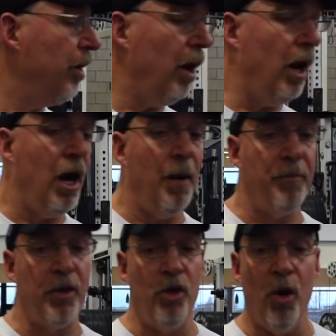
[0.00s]

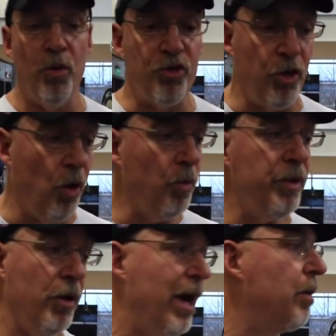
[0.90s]
We had
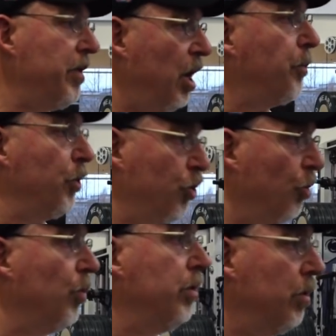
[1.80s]
a pretty
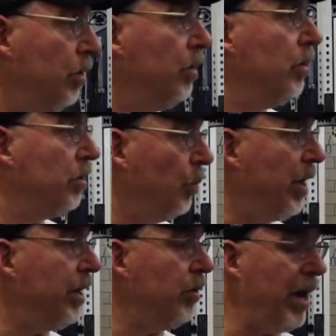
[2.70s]
good one
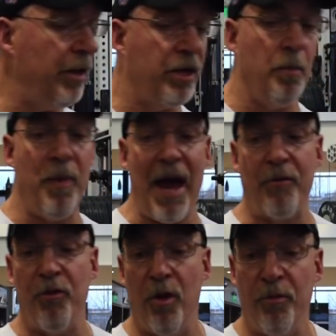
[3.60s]
that we had to get back
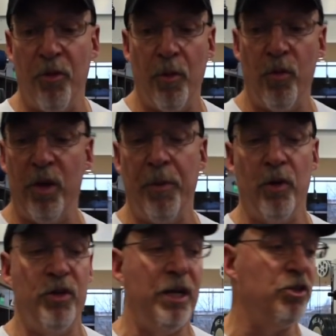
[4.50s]
from a
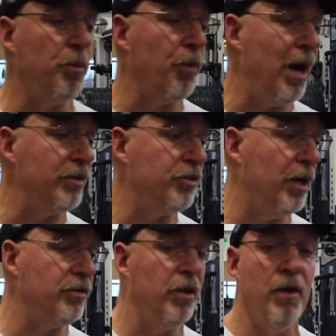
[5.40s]
rehabilitation process.